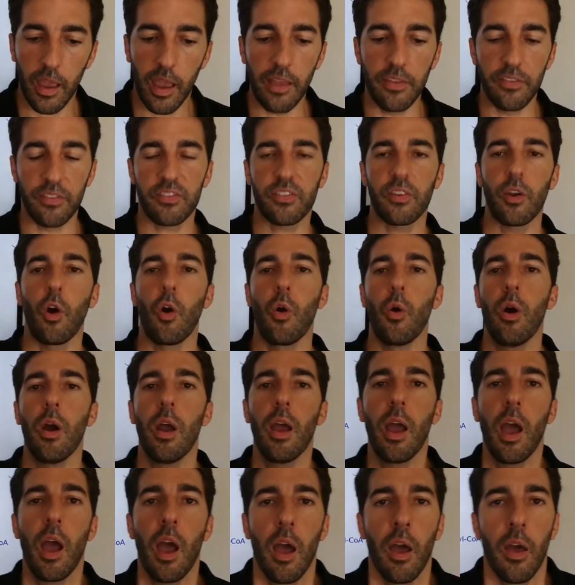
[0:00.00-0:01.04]
And so
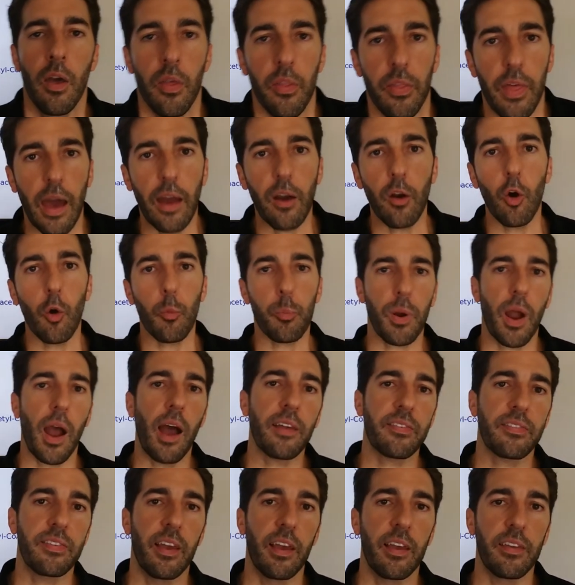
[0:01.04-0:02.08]
that whole
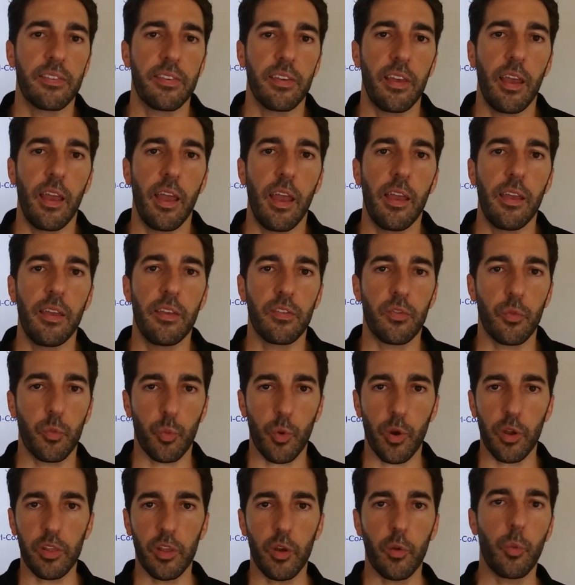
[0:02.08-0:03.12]
process is
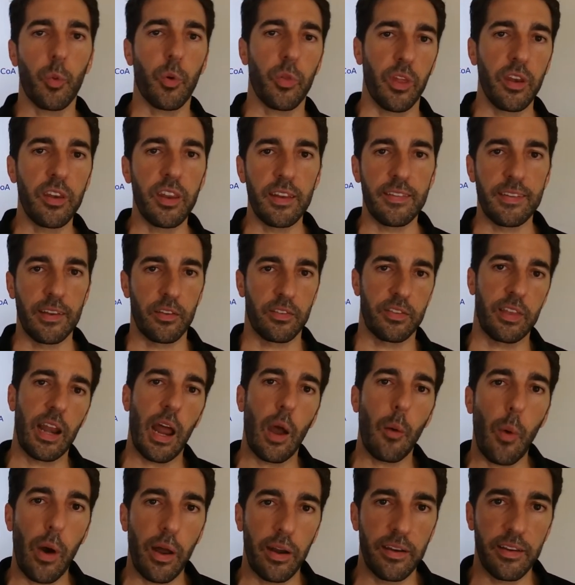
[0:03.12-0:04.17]
really with the details that
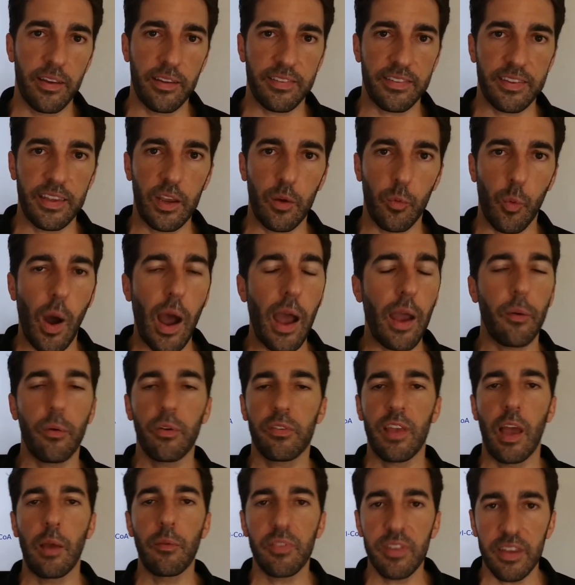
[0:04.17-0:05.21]
I wanted to see. Why
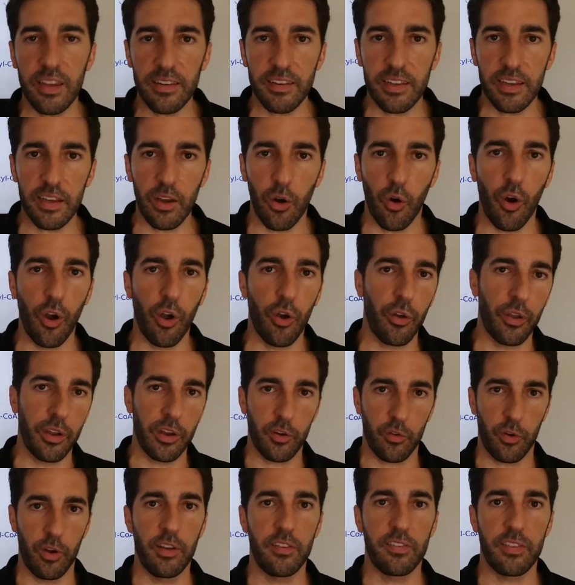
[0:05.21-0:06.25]
was MCT oil
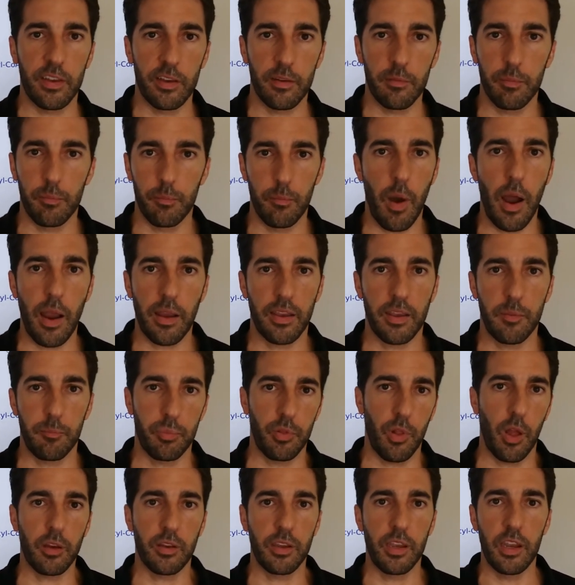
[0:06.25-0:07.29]
increasing my
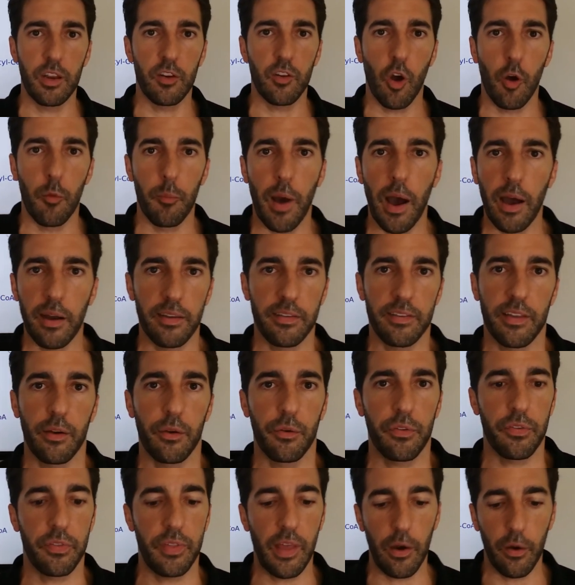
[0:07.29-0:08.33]
blood ketone bodies? That
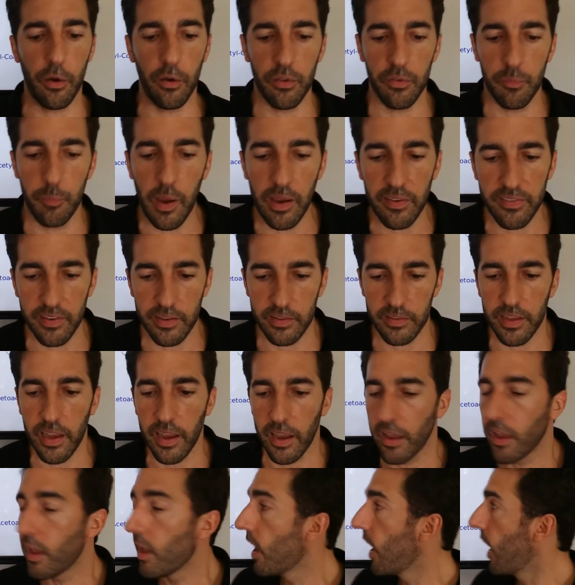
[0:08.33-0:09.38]
was basically
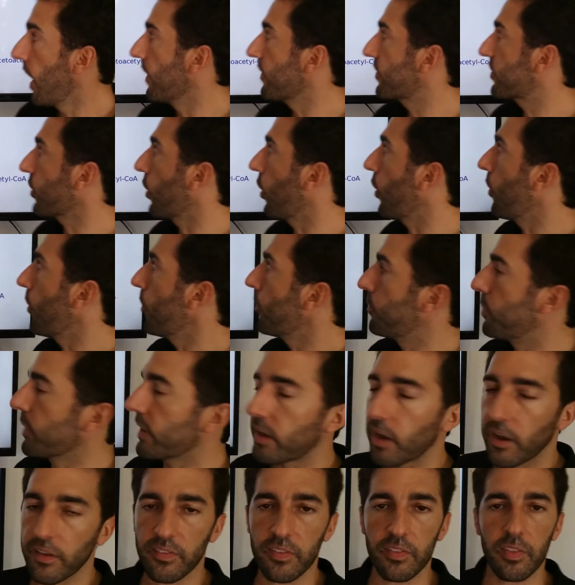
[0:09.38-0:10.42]
it. And so
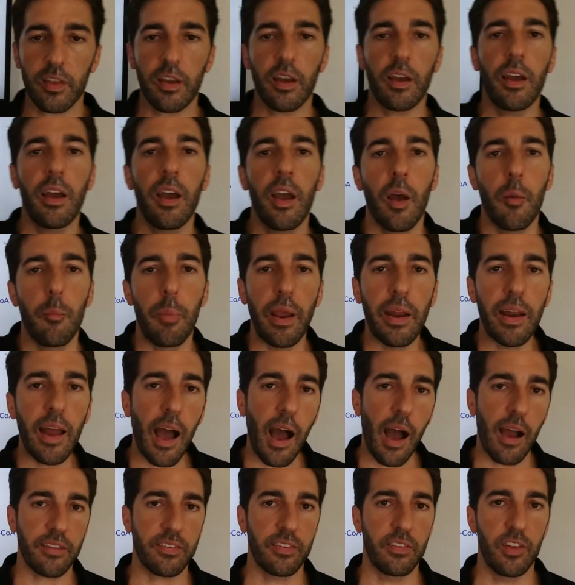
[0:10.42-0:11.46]
because of the beta
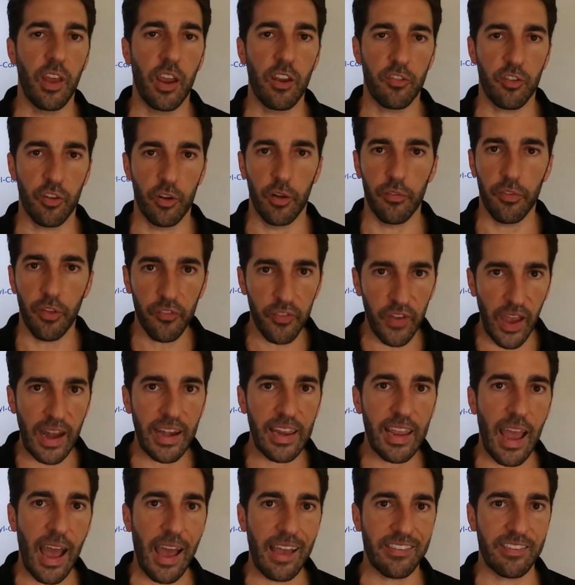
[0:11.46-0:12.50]
oxidation of the
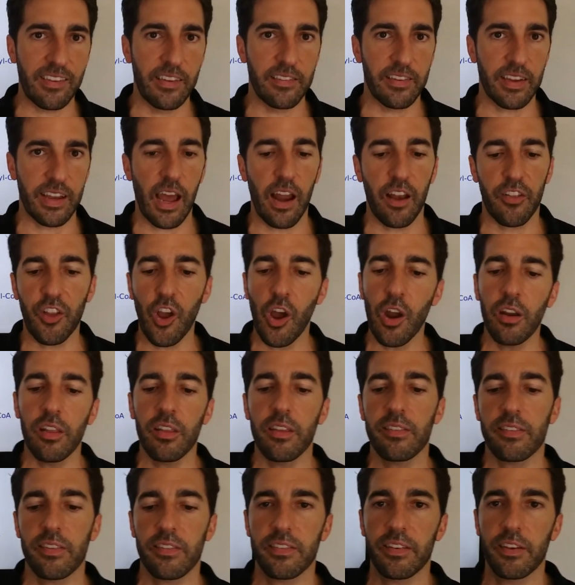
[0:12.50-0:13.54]
fatty acids, I got a ton of
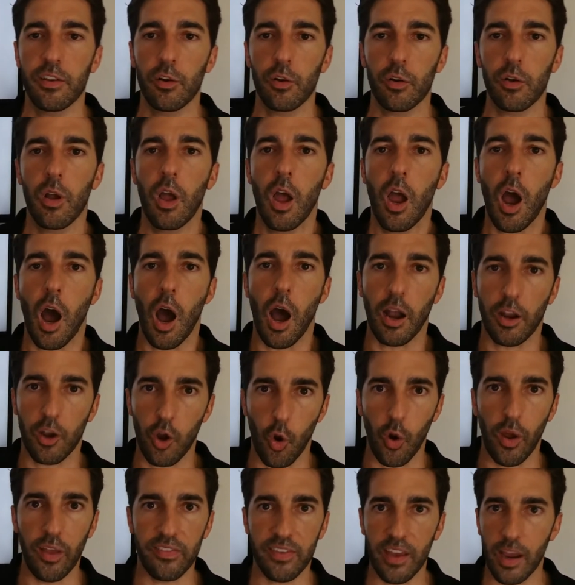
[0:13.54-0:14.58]
this acetyl
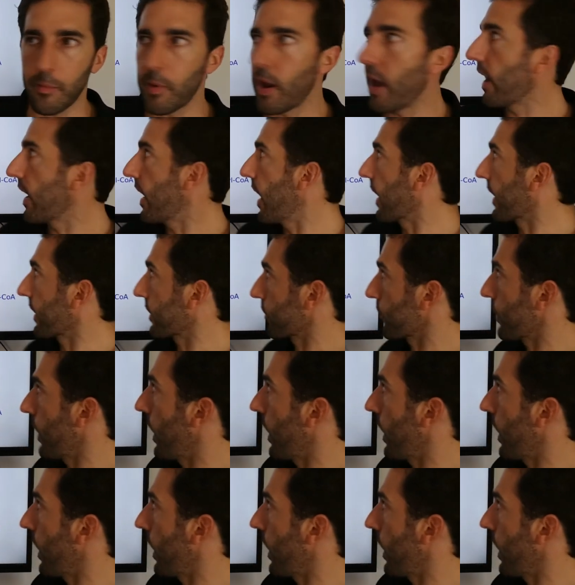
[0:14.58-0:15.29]
coenzyme A hanging